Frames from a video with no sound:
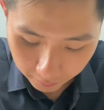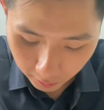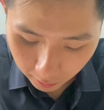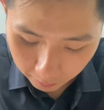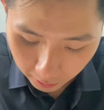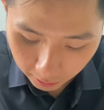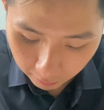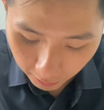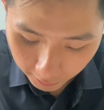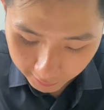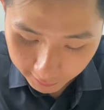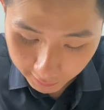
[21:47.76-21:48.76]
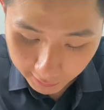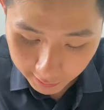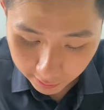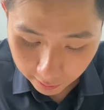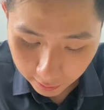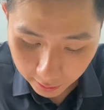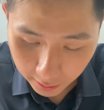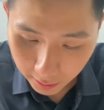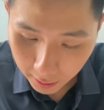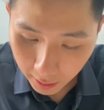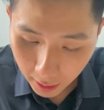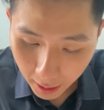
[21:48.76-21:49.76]
So I'm going to write 6 here.
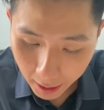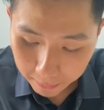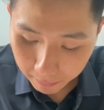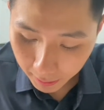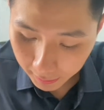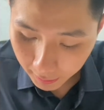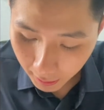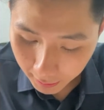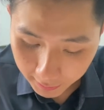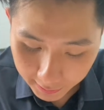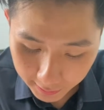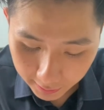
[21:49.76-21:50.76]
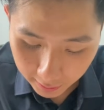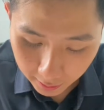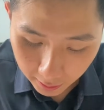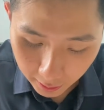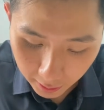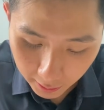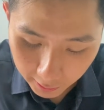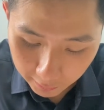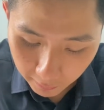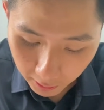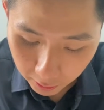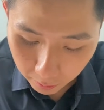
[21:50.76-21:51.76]
And my last is
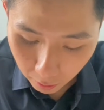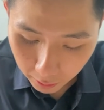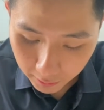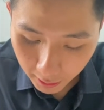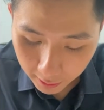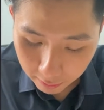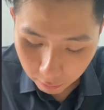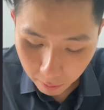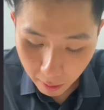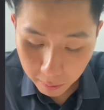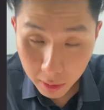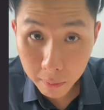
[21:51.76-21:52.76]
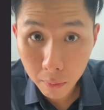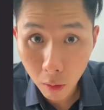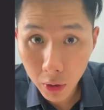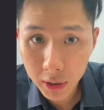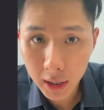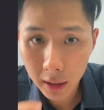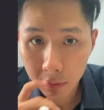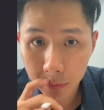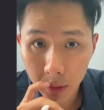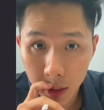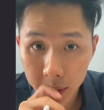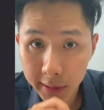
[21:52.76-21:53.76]
value mod 10. Remember, mod gives
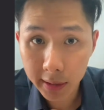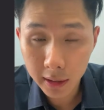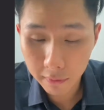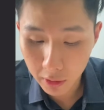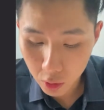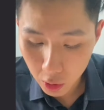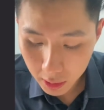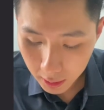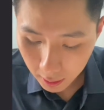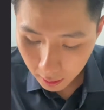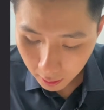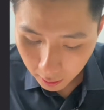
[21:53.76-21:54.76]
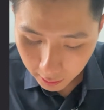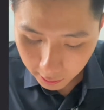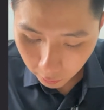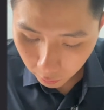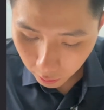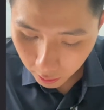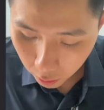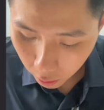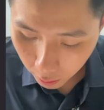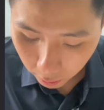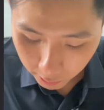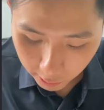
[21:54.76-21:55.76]
us the division. So it should
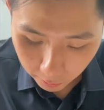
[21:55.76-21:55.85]
also